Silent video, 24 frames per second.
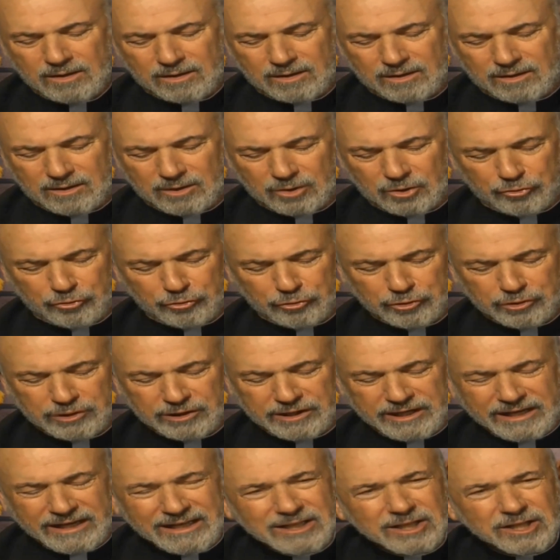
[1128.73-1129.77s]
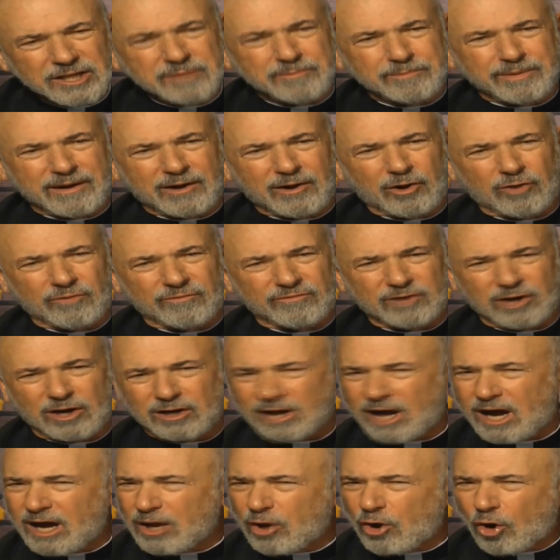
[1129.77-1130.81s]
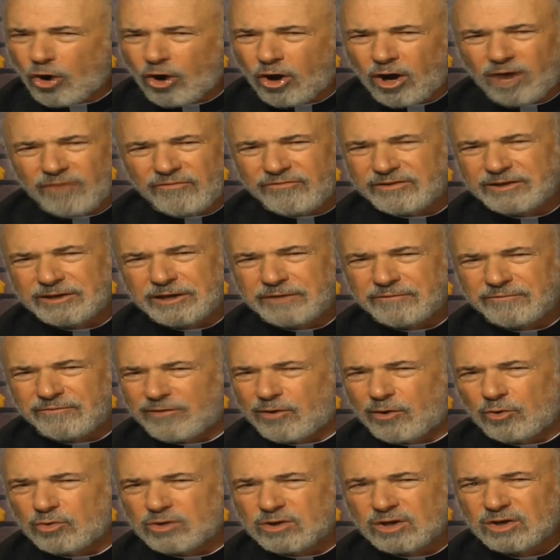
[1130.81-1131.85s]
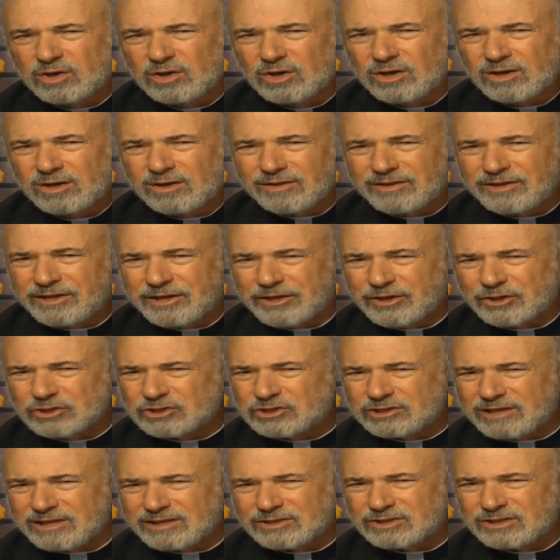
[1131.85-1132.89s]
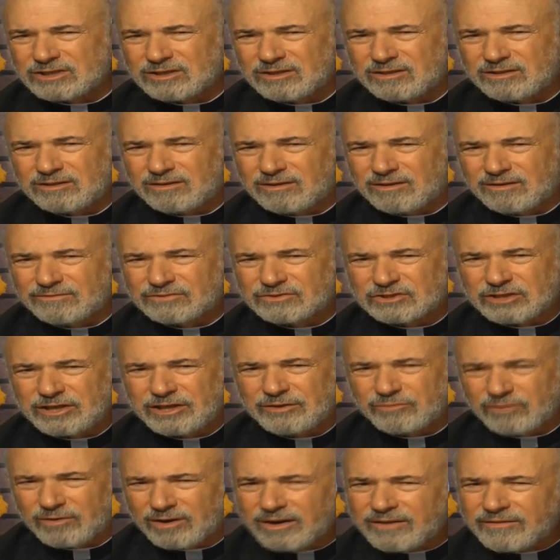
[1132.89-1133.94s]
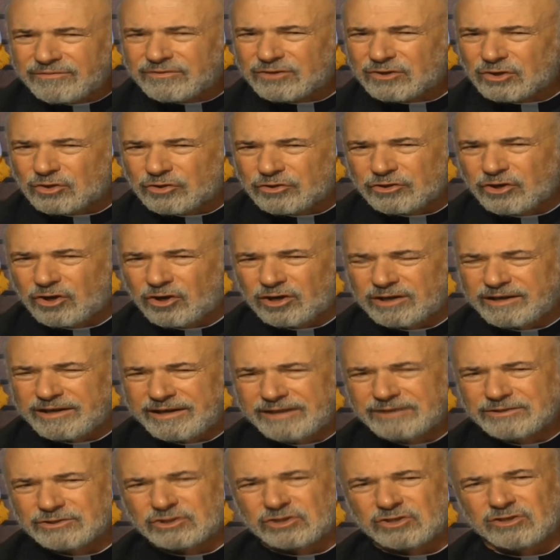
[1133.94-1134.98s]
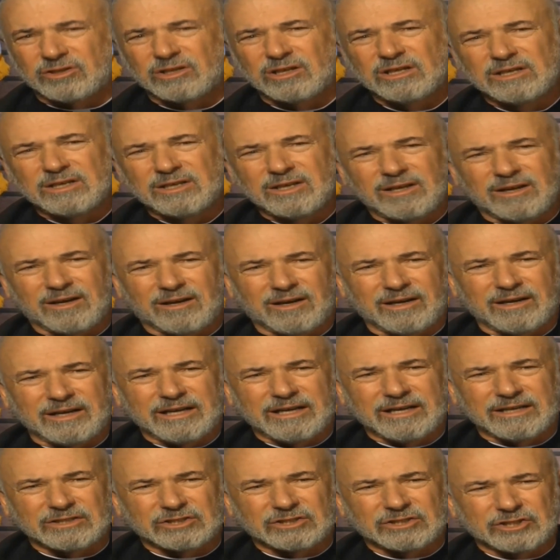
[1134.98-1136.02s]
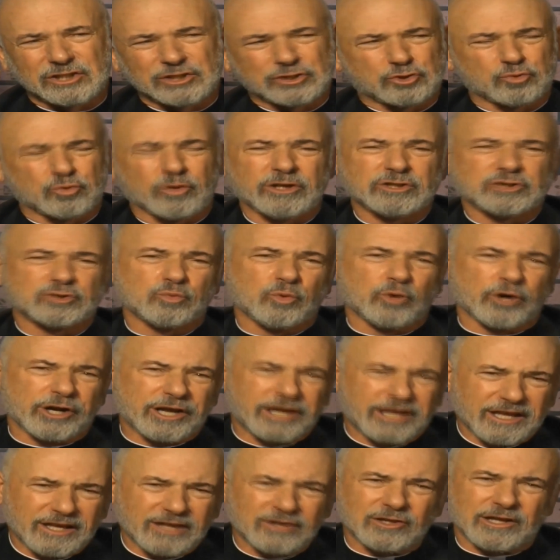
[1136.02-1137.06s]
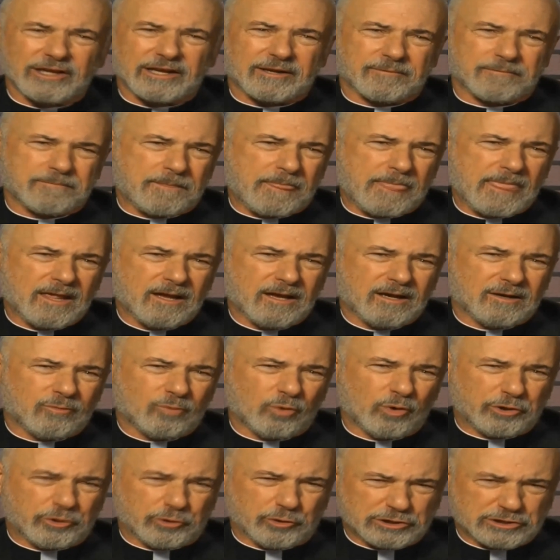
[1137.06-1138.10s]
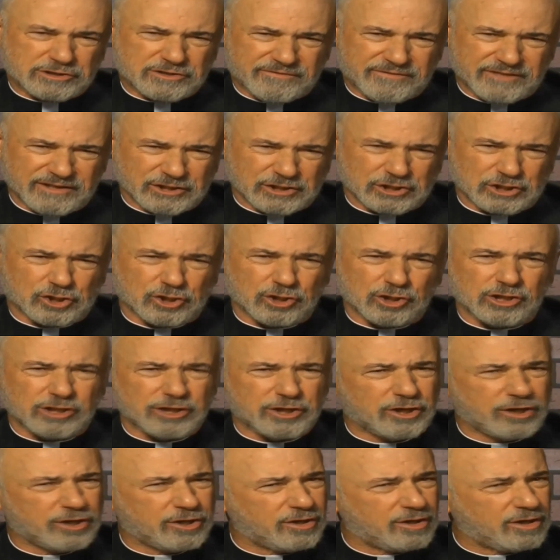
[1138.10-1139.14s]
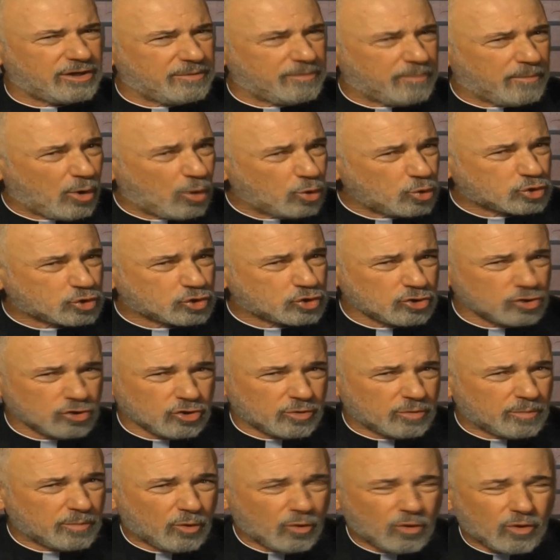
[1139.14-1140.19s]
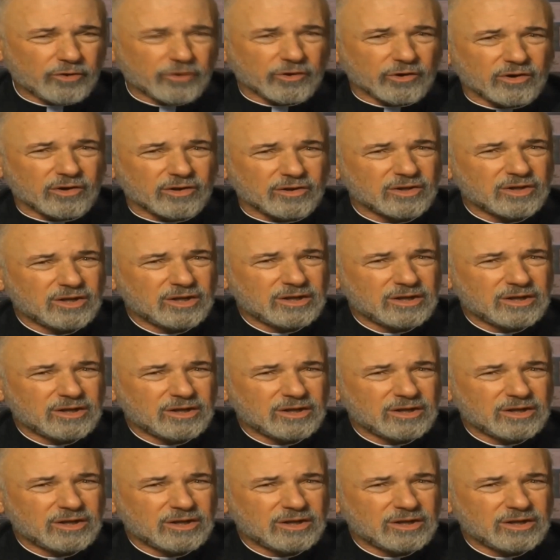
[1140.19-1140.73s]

The healing power of God. I often invoke the intercession of Saint Raphael, the archangel, in a situation where healing, whether it's physical, emotional, or moral.